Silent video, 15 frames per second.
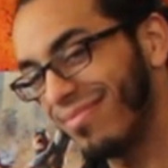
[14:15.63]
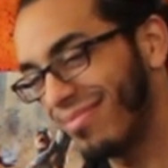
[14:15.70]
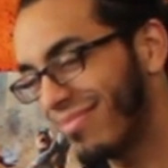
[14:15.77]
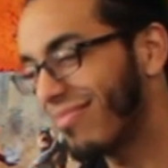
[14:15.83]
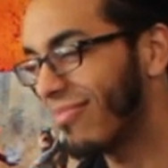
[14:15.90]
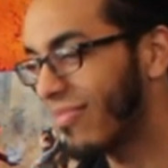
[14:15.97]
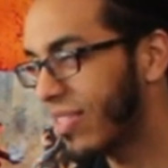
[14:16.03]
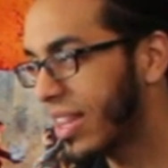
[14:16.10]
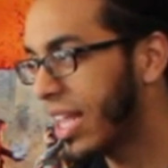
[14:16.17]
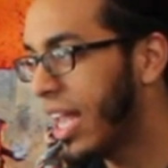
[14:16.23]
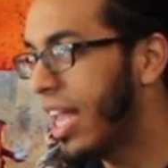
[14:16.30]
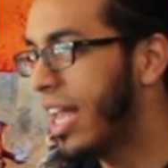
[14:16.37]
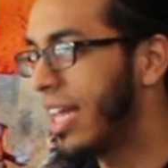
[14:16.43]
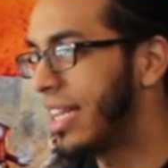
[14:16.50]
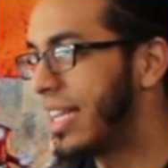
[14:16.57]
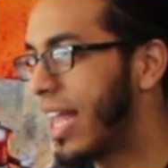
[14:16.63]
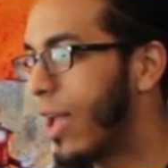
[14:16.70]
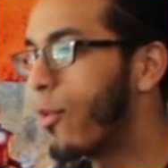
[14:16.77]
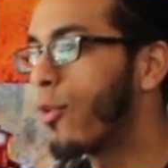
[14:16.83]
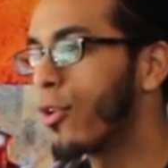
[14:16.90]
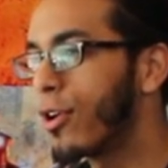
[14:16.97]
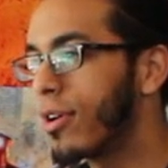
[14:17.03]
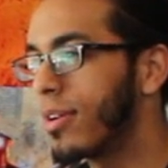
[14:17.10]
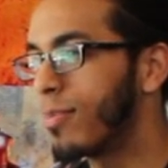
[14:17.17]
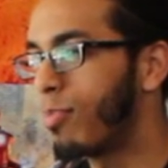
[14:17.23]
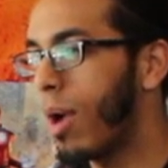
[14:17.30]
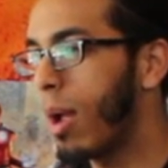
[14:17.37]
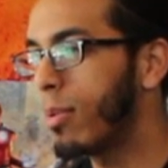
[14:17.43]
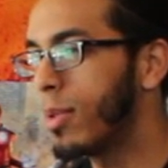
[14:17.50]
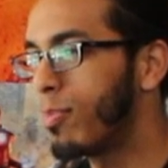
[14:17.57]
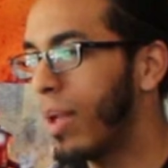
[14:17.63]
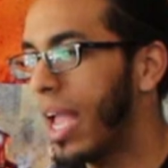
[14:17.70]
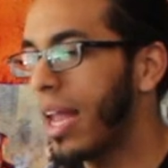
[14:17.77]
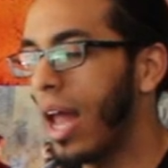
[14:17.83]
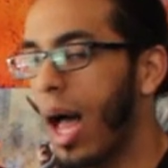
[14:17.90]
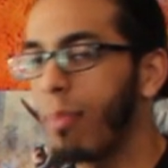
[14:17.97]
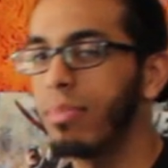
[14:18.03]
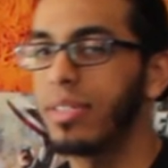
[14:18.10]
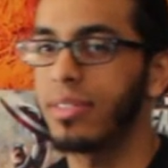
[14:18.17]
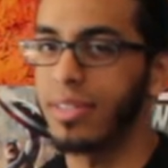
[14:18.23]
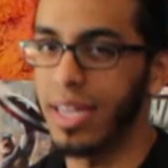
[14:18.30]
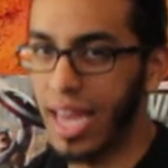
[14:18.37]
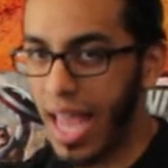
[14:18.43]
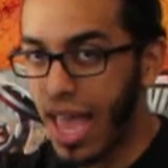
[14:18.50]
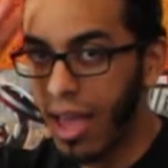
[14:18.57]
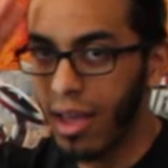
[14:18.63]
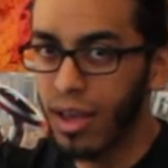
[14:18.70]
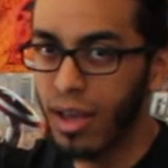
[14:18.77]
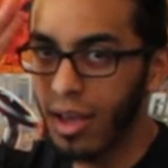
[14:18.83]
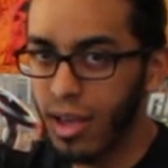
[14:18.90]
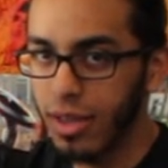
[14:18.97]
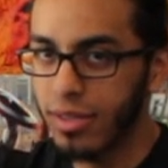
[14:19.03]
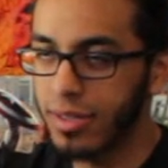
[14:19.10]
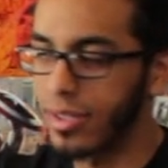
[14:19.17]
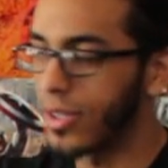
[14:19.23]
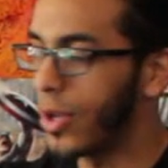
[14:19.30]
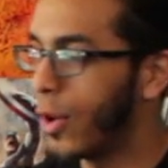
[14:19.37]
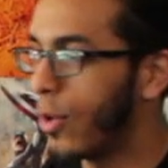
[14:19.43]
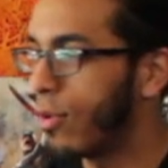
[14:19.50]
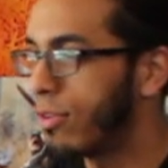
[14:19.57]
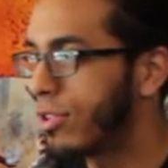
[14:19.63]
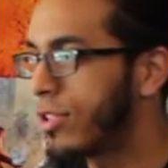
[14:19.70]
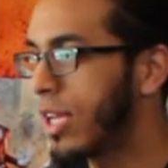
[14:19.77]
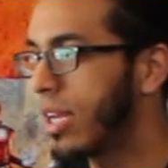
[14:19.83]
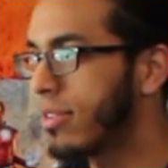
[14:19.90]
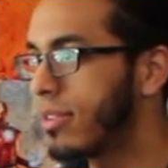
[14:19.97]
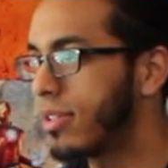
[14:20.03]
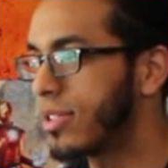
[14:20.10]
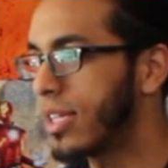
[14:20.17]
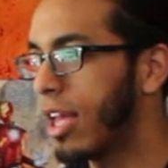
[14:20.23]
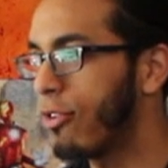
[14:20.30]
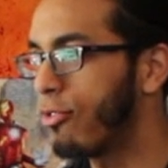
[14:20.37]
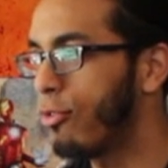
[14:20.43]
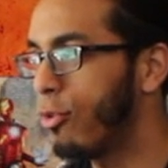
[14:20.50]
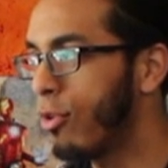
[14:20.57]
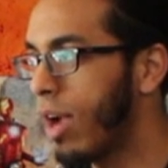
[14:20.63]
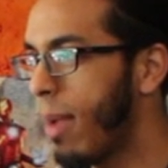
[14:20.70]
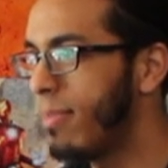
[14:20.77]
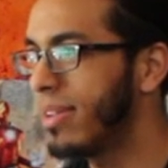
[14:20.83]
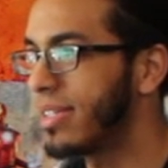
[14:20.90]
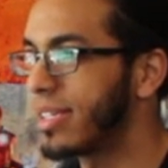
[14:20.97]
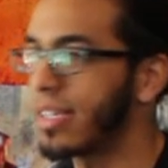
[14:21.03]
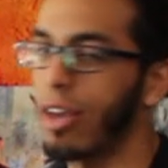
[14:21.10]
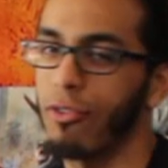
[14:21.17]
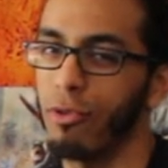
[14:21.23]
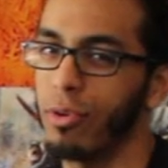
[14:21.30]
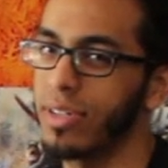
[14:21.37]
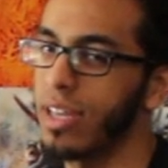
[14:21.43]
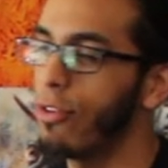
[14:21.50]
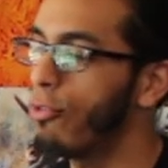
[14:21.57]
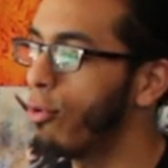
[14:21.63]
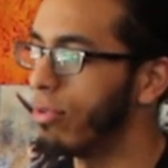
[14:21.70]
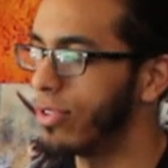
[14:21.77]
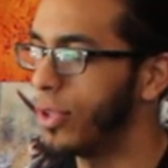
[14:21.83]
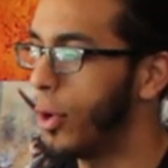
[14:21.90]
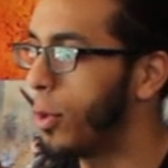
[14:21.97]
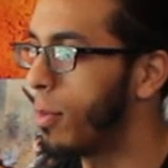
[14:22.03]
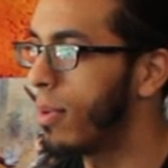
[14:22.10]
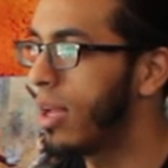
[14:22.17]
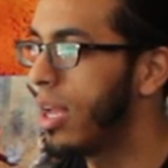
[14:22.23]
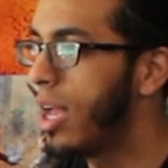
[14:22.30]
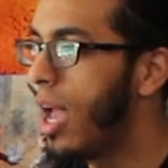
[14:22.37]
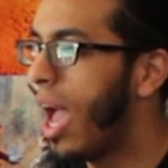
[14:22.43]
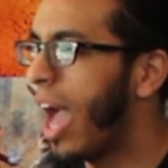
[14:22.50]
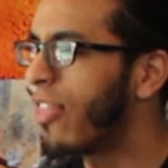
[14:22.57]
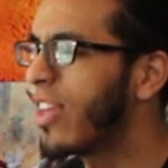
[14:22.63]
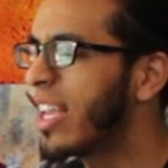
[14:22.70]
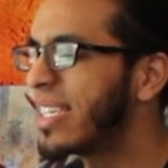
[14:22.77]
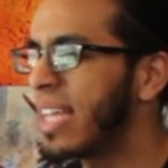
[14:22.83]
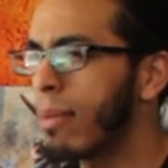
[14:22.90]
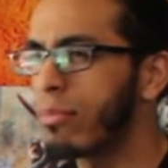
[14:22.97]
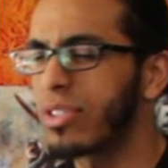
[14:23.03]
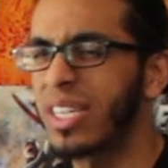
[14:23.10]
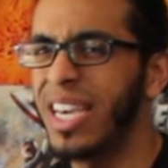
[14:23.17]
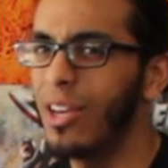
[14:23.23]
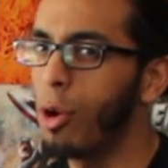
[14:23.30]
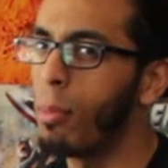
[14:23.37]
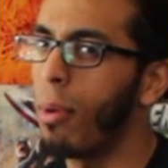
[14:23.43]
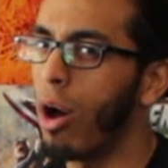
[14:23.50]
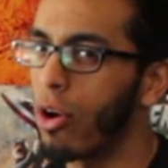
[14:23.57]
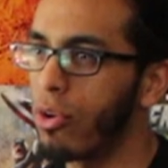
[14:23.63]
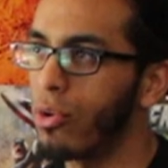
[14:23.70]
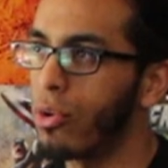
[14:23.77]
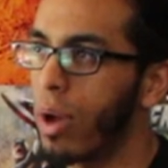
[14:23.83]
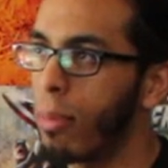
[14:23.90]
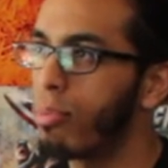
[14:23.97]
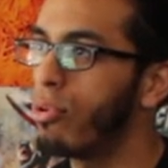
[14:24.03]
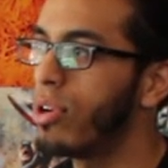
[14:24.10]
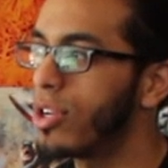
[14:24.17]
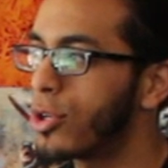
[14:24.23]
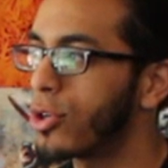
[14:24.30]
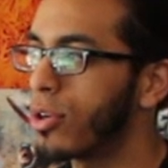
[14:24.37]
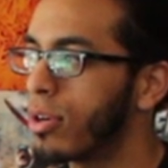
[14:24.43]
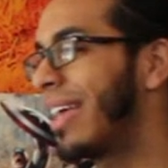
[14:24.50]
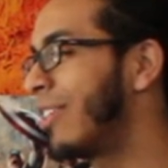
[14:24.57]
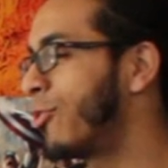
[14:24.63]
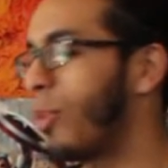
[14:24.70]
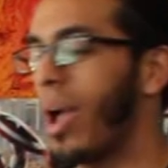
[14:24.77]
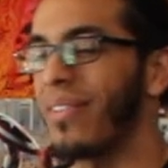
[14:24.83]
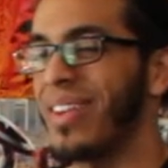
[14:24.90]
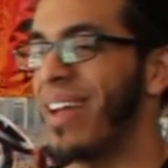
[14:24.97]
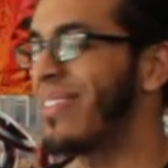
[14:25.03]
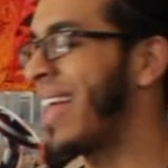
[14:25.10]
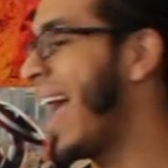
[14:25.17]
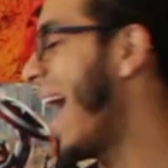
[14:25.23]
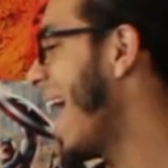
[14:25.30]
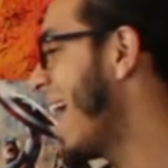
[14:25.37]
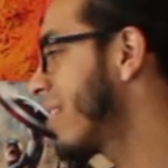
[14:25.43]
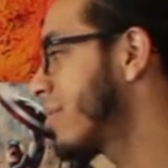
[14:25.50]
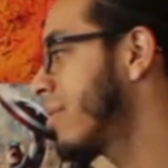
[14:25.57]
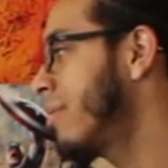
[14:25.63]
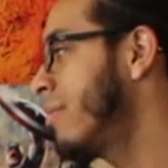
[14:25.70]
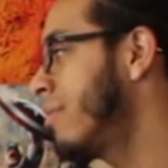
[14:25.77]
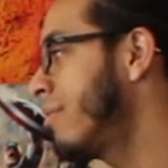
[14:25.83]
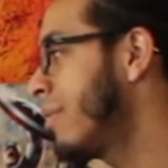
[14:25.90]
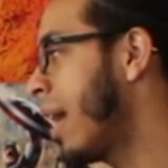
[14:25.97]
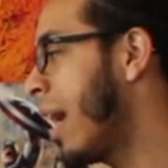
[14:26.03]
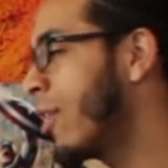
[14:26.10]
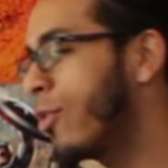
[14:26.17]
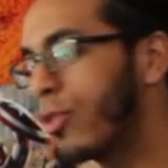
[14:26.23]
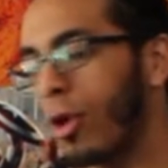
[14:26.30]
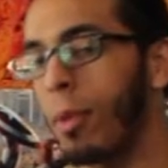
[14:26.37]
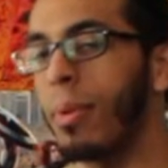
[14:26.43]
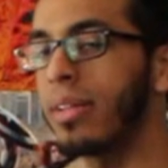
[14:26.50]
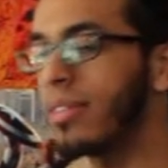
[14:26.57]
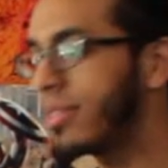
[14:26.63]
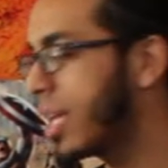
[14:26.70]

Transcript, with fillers: Your connection. They were probably paying homage to that. So, shout out to the Sound 4. I missed the Sound 4. Sound 4 was dope. I think his name was Kidomaru. Maru. I'm pretty sure. Do I even have to ask you how you thought about this